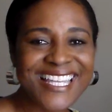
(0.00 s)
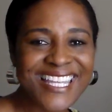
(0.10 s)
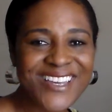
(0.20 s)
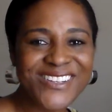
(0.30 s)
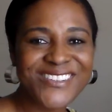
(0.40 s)

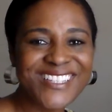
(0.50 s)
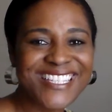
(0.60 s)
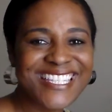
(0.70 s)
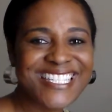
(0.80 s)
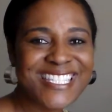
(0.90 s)
Hello,
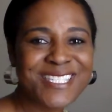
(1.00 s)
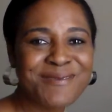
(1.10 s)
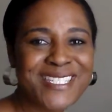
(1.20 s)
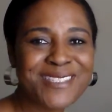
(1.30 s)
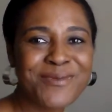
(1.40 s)
this
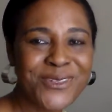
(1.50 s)
is Miss